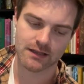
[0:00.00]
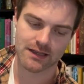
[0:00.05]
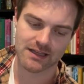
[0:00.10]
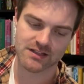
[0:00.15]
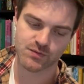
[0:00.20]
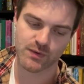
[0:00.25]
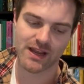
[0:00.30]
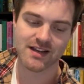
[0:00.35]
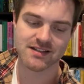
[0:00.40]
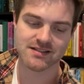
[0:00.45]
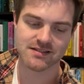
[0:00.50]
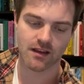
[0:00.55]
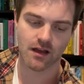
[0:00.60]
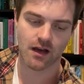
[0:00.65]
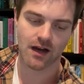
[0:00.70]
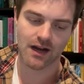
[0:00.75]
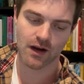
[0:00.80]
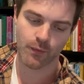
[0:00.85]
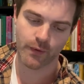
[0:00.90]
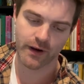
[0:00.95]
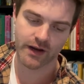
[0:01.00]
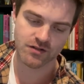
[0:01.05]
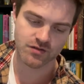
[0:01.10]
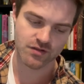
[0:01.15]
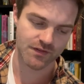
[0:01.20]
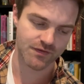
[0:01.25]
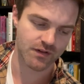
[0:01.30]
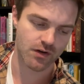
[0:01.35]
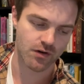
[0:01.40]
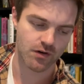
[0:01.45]
As we exit the highway and
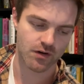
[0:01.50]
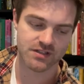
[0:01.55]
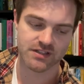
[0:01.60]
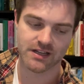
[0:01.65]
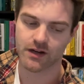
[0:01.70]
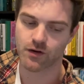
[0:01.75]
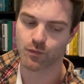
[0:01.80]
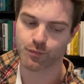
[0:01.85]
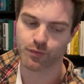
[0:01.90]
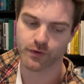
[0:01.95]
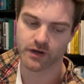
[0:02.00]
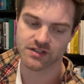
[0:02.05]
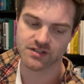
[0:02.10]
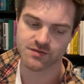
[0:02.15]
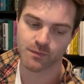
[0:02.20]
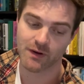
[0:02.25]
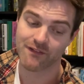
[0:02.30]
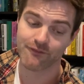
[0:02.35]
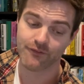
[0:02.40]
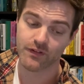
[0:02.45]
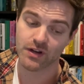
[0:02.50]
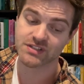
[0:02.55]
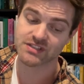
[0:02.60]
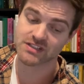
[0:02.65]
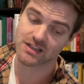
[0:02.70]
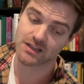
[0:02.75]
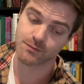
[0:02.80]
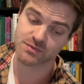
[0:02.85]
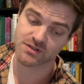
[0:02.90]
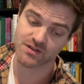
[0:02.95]
drift across Kettle Bridge, my first
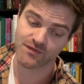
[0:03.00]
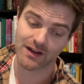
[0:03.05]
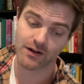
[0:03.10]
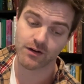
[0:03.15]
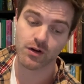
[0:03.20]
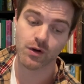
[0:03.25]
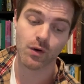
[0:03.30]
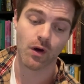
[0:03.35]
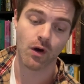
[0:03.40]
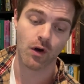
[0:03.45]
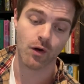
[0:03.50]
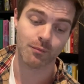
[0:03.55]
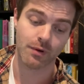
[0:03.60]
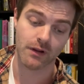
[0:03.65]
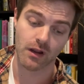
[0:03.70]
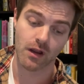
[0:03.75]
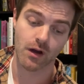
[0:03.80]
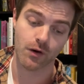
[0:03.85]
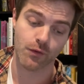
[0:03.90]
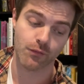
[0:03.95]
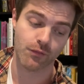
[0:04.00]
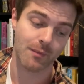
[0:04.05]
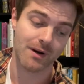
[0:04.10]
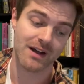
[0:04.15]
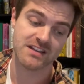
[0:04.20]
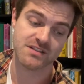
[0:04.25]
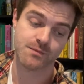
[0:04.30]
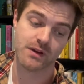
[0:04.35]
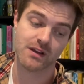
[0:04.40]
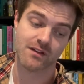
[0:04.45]
glimpse of our new home below
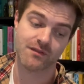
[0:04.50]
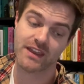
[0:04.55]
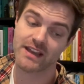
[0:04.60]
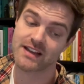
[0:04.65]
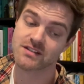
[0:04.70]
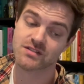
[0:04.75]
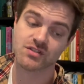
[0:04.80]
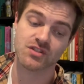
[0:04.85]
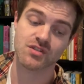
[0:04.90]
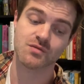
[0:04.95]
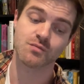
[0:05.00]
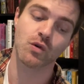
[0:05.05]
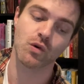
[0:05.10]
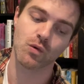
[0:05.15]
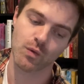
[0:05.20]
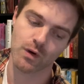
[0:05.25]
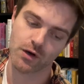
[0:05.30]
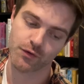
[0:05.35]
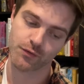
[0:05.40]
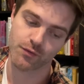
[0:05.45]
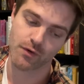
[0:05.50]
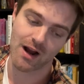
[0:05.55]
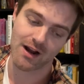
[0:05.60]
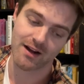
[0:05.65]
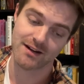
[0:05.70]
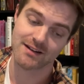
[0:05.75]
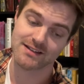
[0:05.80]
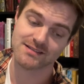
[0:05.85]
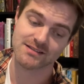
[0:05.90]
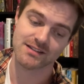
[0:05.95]
reminds me of the It's a Small World ride
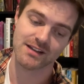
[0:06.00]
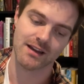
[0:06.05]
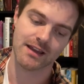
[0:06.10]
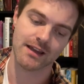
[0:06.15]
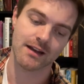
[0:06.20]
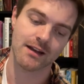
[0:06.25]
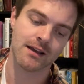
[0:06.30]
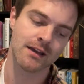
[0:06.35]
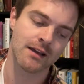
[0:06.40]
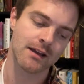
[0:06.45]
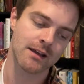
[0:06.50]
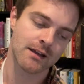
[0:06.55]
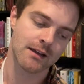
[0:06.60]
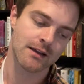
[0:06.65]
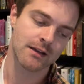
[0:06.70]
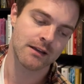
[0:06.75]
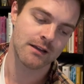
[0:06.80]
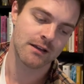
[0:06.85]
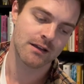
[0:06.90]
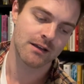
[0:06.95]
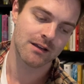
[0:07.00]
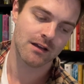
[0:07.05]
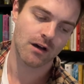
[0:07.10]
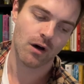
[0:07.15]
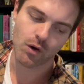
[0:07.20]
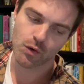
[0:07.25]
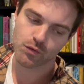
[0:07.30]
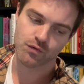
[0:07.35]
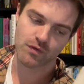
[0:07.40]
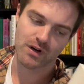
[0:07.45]
at Disneyland.
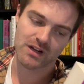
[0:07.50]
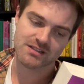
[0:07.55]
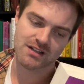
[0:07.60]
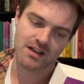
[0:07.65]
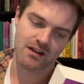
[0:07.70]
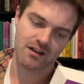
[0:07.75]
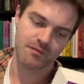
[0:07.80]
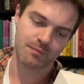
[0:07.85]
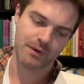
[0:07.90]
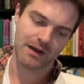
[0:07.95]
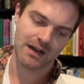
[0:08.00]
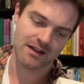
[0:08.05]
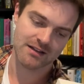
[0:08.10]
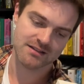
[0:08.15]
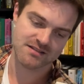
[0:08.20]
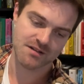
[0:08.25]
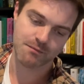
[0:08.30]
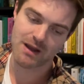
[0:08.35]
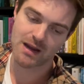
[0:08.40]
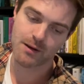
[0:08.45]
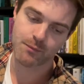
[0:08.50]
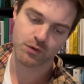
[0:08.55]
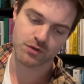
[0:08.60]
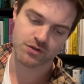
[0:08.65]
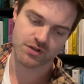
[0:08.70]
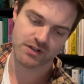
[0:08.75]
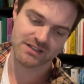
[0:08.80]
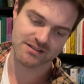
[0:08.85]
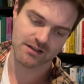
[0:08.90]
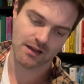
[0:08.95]
Old rust-coloured barns and maple
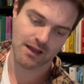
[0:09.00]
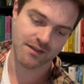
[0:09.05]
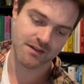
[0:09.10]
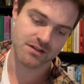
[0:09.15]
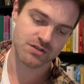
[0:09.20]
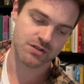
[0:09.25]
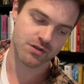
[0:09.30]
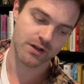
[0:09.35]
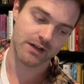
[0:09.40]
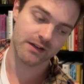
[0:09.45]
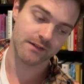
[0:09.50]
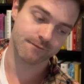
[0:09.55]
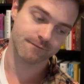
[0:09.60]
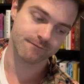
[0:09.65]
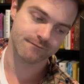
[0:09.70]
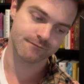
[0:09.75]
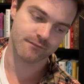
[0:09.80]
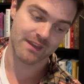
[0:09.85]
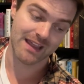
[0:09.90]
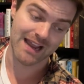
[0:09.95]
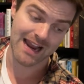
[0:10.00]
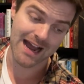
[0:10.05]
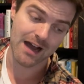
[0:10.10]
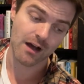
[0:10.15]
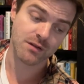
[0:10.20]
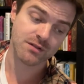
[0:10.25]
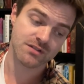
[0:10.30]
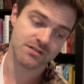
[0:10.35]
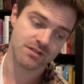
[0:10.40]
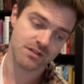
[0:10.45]
trees line the street. The
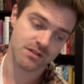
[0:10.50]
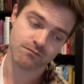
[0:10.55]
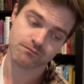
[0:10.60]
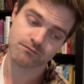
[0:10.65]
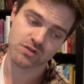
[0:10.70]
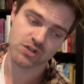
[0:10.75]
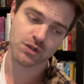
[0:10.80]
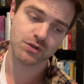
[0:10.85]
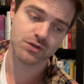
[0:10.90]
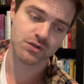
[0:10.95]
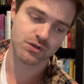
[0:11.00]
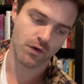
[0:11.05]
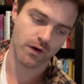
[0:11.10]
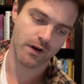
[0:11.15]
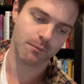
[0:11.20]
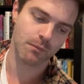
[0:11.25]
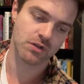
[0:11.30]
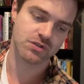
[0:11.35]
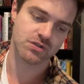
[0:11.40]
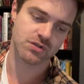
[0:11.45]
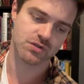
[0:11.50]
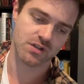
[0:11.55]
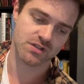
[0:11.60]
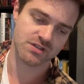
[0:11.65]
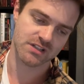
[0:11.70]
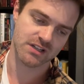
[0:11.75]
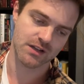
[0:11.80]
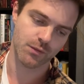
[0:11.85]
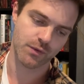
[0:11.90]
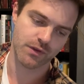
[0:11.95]
house, a two-story
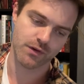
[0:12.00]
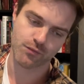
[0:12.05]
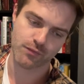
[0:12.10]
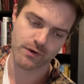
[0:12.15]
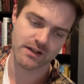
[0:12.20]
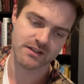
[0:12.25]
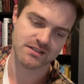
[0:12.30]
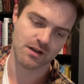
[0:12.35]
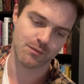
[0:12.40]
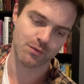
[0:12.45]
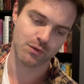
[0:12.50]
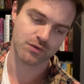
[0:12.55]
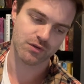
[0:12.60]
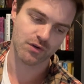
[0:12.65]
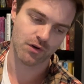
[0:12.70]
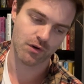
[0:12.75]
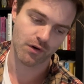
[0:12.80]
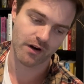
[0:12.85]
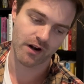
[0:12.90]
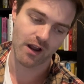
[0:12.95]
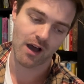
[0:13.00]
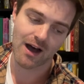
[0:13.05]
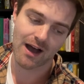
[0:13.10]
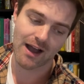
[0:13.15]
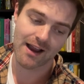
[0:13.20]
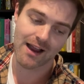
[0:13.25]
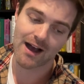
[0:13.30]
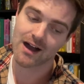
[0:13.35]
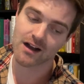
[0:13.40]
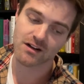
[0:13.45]
monstrosity with a red double door and
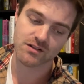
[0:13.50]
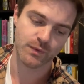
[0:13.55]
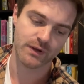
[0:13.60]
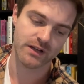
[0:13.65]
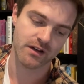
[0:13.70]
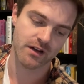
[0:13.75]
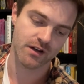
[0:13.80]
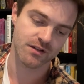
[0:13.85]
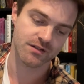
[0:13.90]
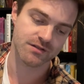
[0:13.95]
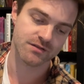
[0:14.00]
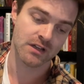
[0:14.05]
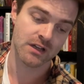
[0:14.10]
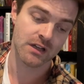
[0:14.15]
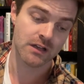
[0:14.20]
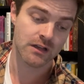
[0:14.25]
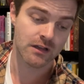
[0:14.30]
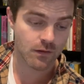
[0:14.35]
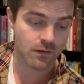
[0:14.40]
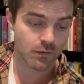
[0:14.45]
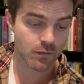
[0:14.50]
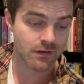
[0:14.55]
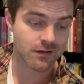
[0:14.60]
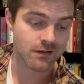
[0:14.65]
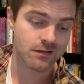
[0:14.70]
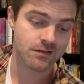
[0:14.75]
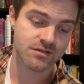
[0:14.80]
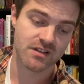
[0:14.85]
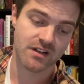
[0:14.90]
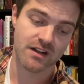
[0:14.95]
high arched windows,
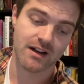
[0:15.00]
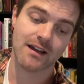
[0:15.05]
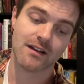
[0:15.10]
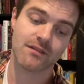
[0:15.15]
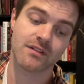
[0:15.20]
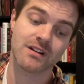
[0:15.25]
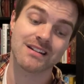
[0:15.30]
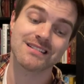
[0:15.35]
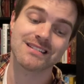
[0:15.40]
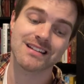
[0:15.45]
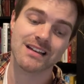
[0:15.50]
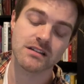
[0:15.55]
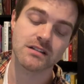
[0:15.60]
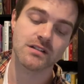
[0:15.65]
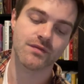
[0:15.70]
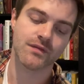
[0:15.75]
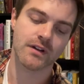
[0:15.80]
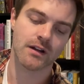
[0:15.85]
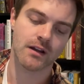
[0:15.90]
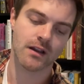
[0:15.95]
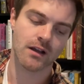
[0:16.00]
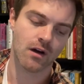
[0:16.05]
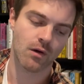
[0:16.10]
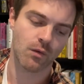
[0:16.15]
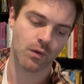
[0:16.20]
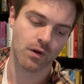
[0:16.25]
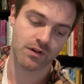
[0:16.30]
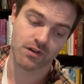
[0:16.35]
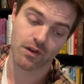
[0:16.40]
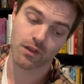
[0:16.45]
windows that I have an intense feeling I'll
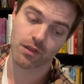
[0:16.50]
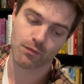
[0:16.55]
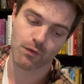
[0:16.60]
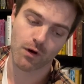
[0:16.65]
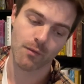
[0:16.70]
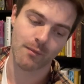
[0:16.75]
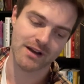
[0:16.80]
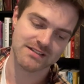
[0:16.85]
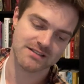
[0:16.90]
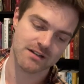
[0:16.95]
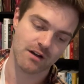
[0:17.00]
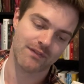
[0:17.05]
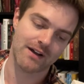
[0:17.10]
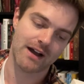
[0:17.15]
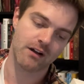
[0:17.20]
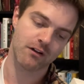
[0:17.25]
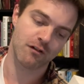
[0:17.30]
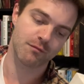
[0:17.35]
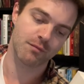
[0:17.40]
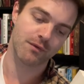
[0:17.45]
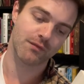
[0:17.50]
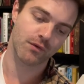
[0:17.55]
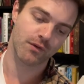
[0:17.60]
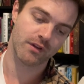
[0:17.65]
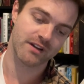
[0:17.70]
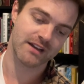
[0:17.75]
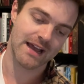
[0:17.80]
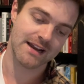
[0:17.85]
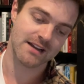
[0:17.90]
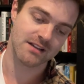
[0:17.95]
want to throw myself out of before
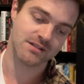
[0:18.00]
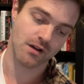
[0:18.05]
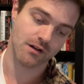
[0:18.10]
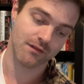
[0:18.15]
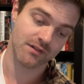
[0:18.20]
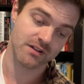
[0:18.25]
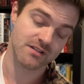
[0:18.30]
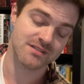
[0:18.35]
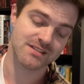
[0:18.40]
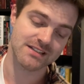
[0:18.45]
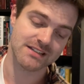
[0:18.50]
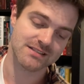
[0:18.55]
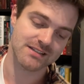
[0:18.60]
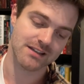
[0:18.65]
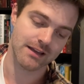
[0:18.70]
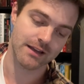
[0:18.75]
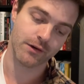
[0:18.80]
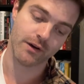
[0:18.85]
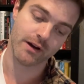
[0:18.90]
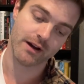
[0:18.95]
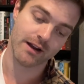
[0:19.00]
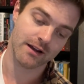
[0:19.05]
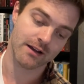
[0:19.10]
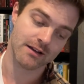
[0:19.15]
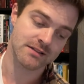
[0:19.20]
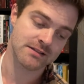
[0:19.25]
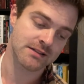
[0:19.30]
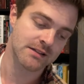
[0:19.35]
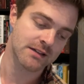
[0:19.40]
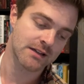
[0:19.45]
the day is over, sits leering at
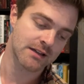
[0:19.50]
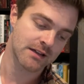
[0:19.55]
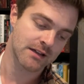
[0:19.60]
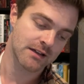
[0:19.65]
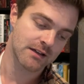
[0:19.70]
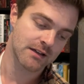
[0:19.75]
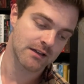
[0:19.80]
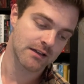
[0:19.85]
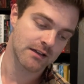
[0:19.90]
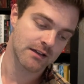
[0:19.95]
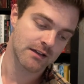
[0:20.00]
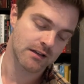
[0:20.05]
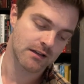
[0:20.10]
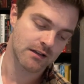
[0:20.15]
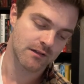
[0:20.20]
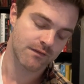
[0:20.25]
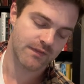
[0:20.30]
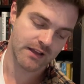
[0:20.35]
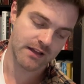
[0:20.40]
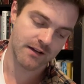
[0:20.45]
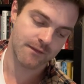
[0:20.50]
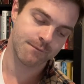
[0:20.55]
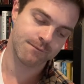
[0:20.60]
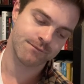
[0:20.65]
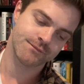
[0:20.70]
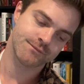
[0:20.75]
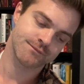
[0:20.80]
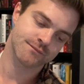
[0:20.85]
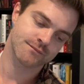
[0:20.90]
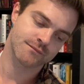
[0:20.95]
us. Fin,
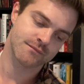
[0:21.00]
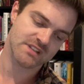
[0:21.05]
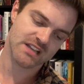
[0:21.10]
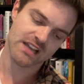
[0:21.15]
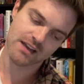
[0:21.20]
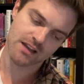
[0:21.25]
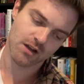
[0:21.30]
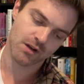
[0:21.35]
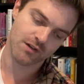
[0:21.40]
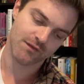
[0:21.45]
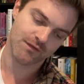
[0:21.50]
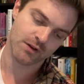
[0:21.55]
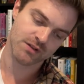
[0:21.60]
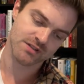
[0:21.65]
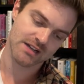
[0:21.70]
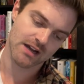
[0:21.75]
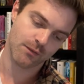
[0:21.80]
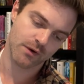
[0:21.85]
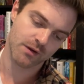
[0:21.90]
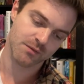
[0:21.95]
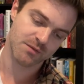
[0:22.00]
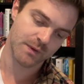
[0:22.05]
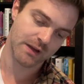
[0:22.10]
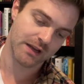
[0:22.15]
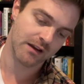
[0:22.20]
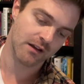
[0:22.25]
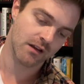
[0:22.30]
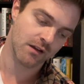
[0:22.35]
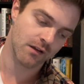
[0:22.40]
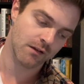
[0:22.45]
take your headphones out when I'm
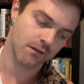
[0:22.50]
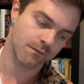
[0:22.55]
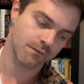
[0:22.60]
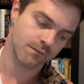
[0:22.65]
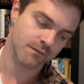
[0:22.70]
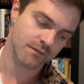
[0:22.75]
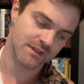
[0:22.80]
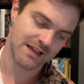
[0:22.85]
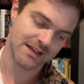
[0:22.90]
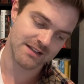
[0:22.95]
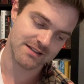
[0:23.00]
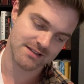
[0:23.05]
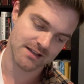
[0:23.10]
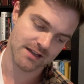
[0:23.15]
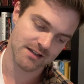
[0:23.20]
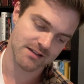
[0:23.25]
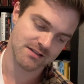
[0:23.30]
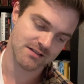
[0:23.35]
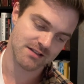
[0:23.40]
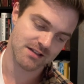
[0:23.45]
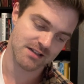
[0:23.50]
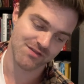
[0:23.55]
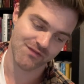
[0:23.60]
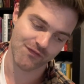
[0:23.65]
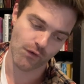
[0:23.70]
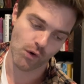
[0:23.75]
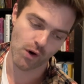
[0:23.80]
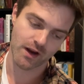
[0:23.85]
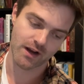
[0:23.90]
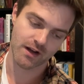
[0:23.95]
speaking to you, Dad says, his
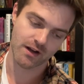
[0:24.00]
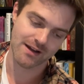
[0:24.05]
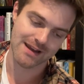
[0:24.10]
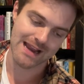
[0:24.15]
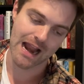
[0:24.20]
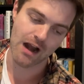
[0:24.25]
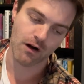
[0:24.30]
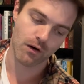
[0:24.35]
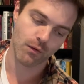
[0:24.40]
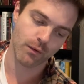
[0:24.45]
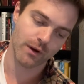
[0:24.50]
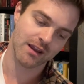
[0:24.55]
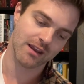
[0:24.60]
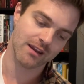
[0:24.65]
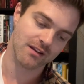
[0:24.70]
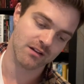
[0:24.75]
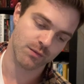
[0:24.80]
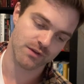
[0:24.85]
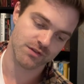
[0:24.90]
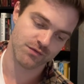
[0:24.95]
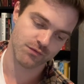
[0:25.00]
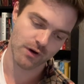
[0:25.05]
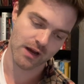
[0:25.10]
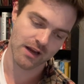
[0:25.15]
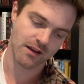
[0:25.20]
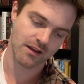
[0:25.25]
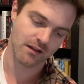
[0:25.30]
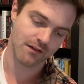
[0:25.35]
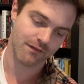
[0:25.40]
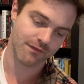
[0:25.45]
forehead narrowing into his
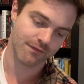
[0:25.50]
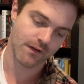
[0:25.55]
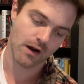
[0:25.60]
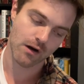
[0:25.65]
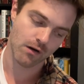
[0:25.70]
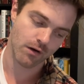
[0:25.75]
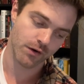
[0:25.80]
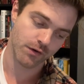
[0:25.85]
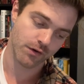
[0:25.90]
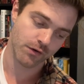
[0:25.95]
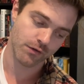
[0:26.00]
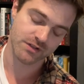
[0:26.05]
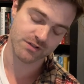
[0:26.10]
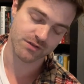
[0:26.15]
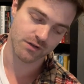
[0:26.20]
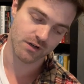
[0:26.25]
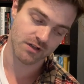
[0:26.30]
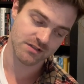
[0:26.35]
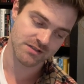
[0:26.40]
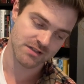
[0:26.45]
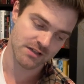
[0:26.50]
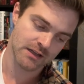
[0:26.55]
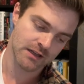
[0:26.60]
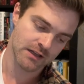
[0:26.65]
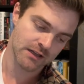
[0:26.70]
regular furrowed crisscross.